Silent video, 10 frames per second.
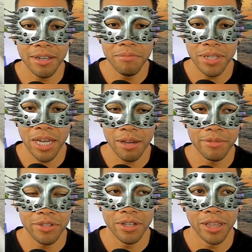
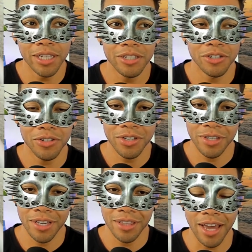sometimes listeners
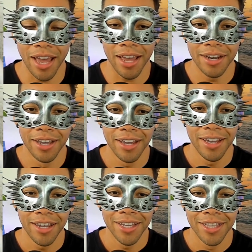think that
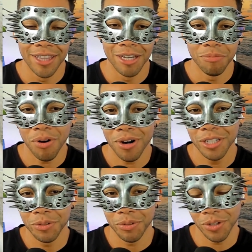the
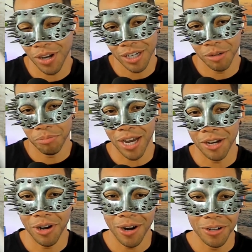parties we're talking
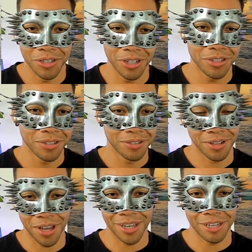about are just
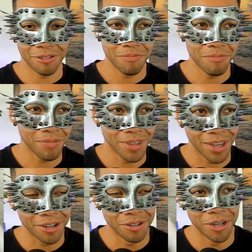like,
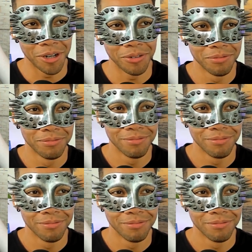I don't know,